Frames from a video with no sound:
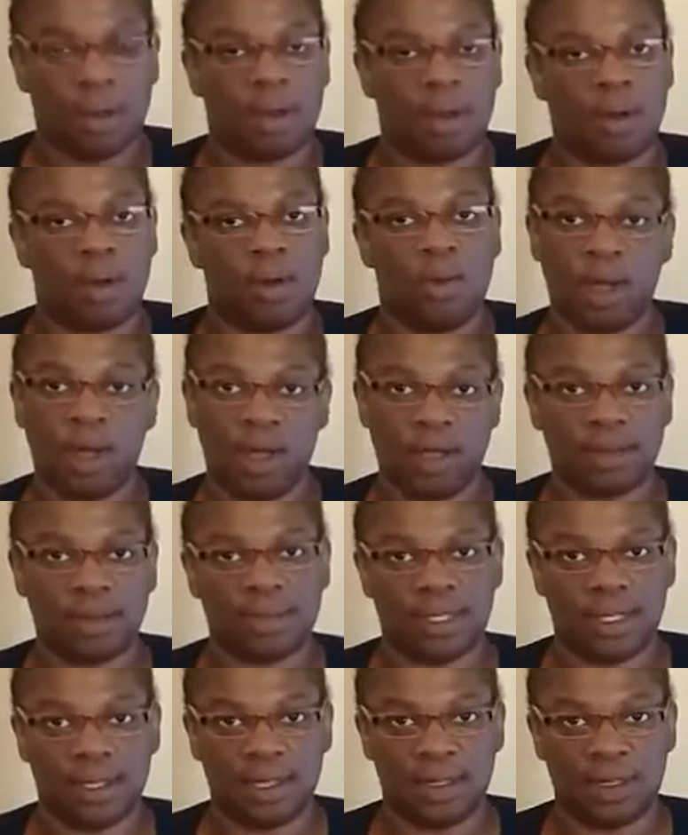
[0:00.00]
Welcome
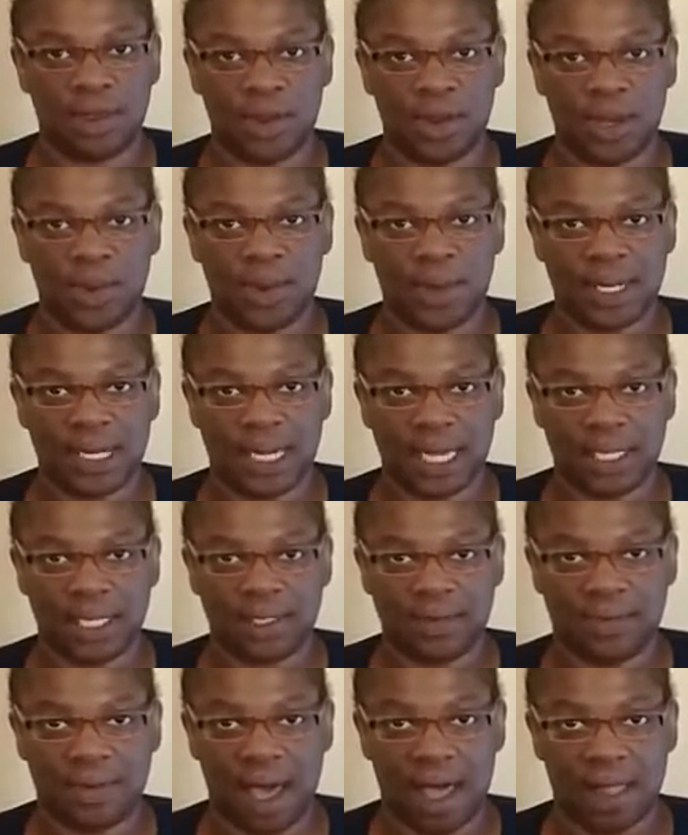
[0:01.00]
to the 31 days
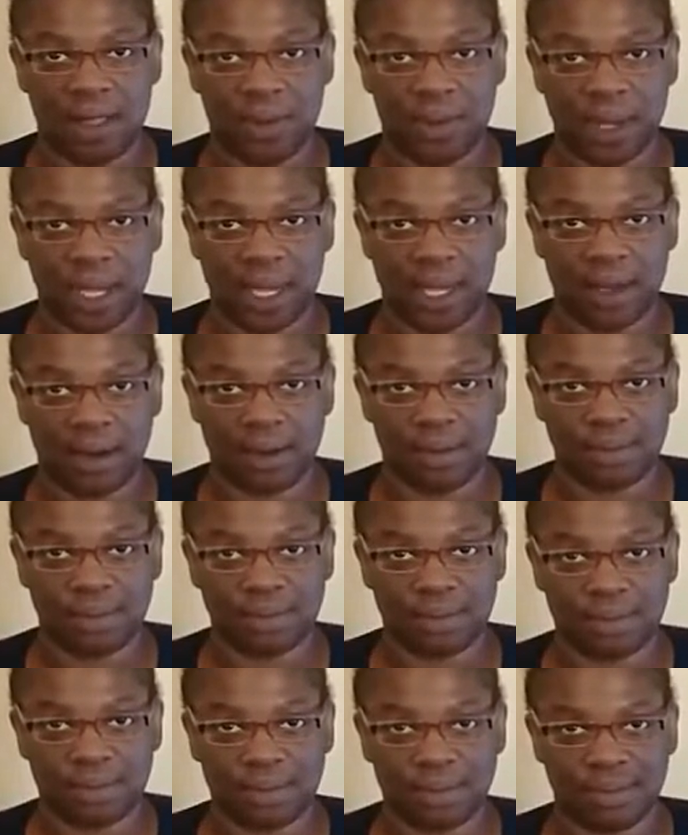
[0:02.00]
of Halloween.
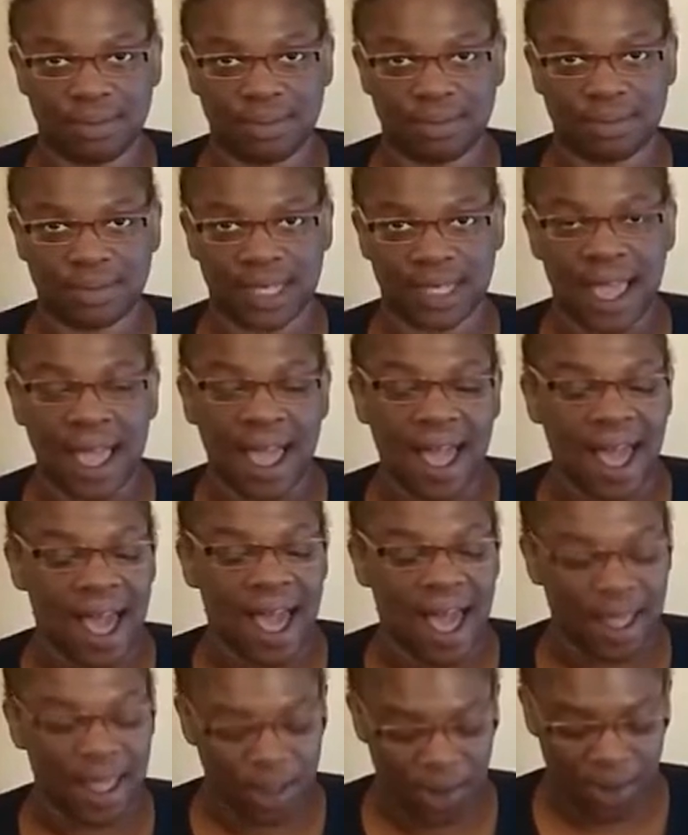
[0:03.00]

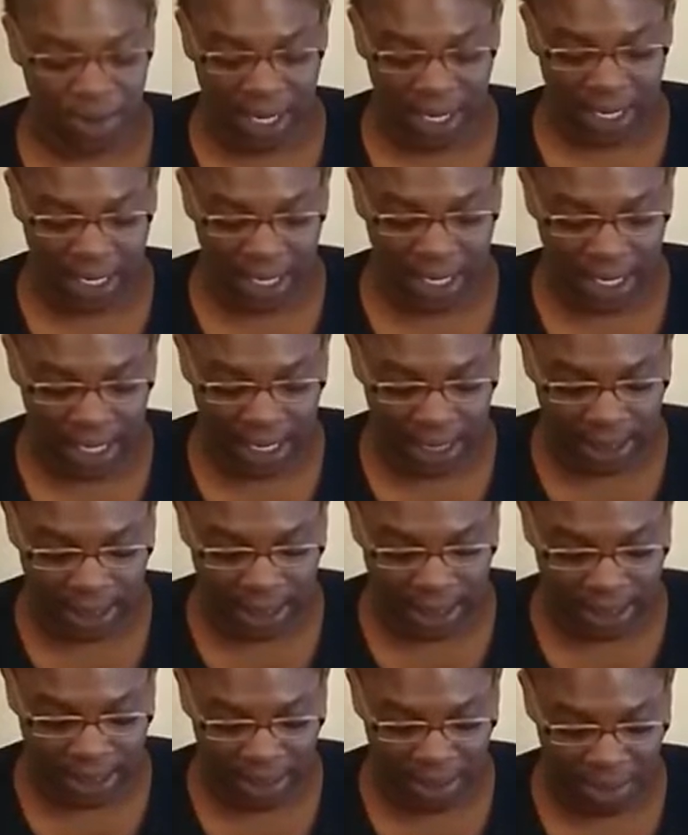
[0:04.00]
Halloween
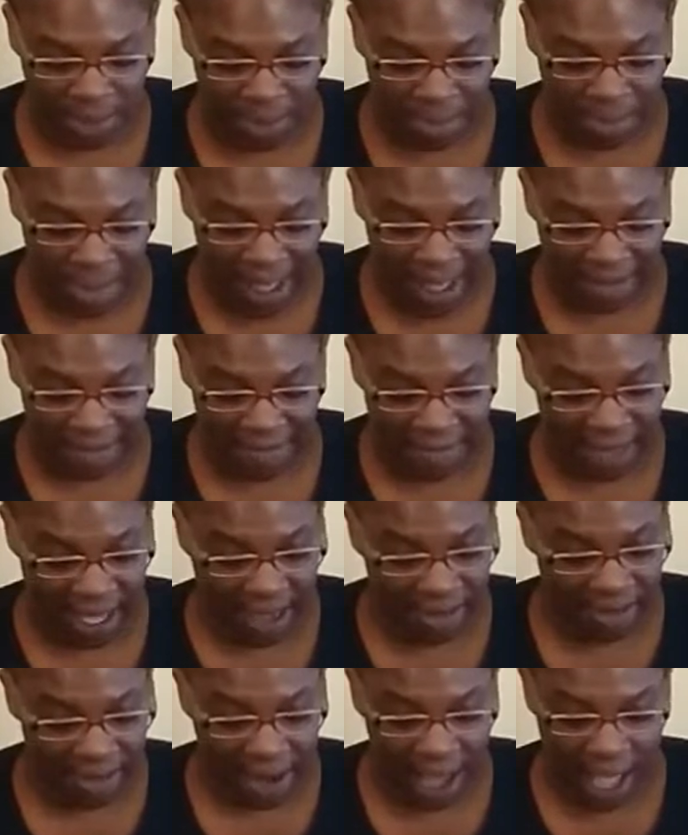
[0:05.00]
is my
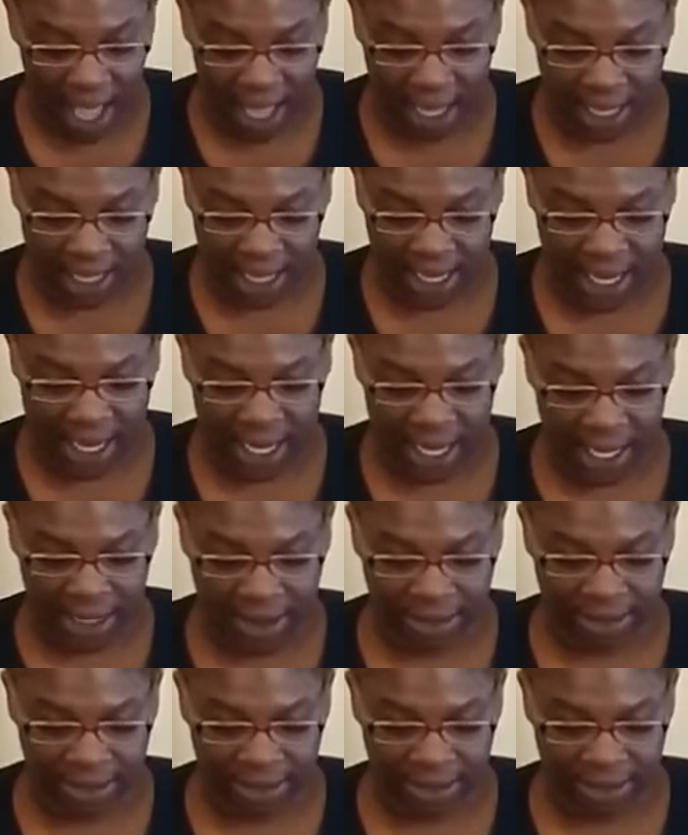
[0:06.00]
favorite holiday.